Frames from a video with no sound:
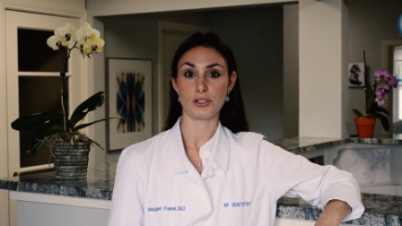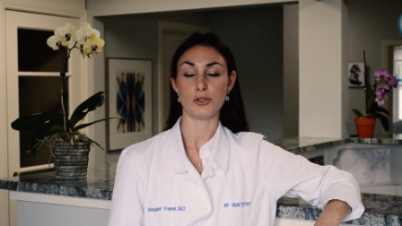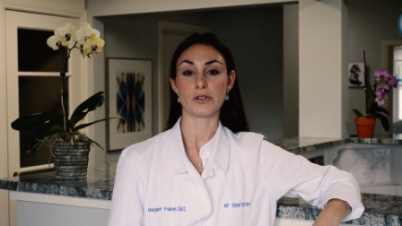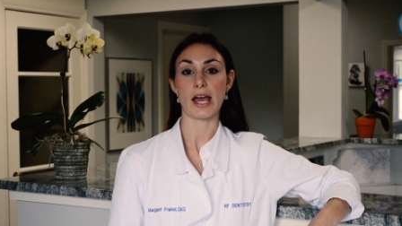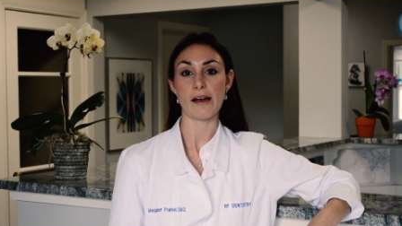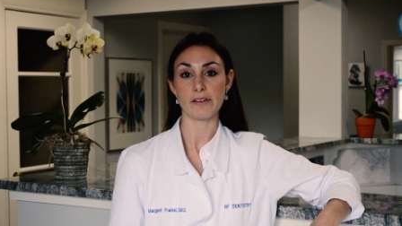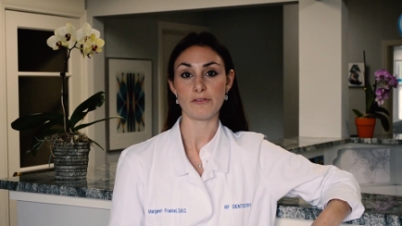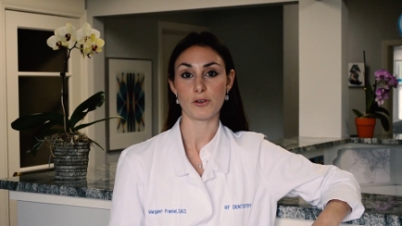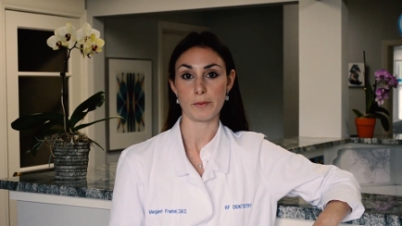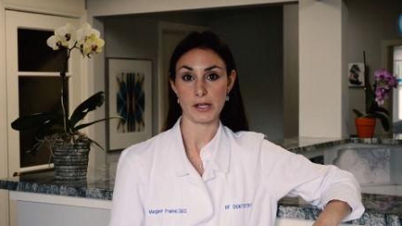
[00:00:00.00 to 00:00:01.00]
to cavity
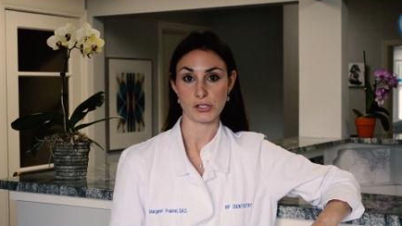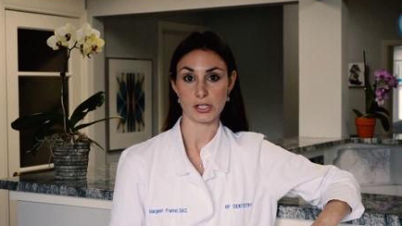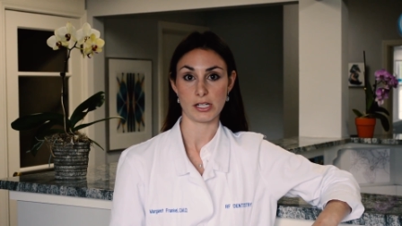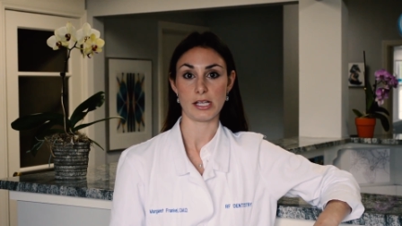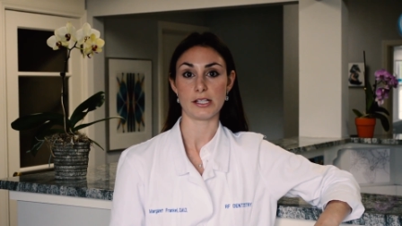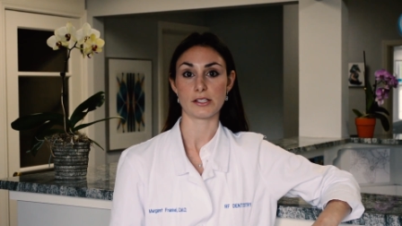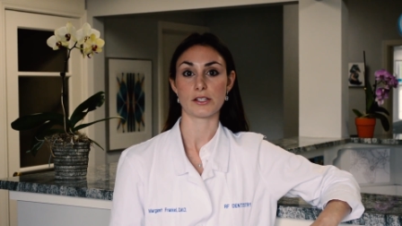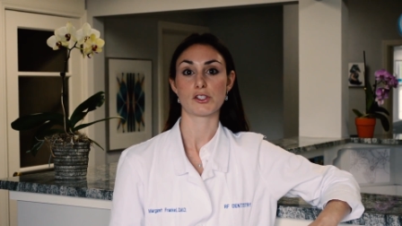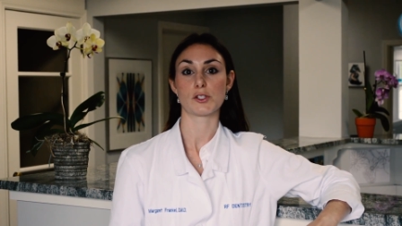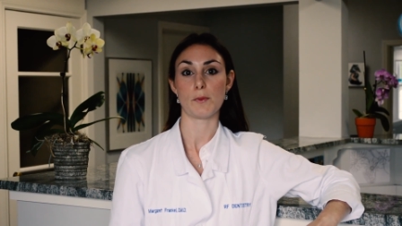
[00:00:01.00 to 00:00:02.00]
formation
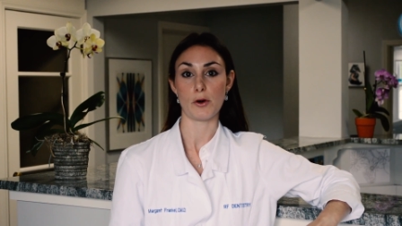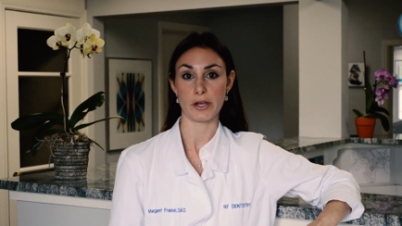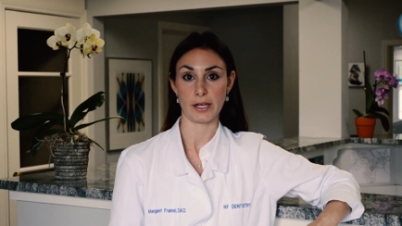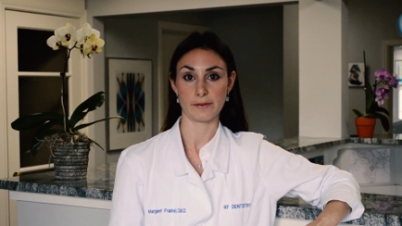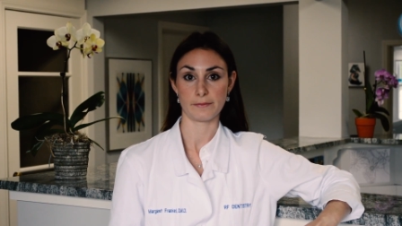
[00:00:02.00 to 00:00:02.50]
is smoking.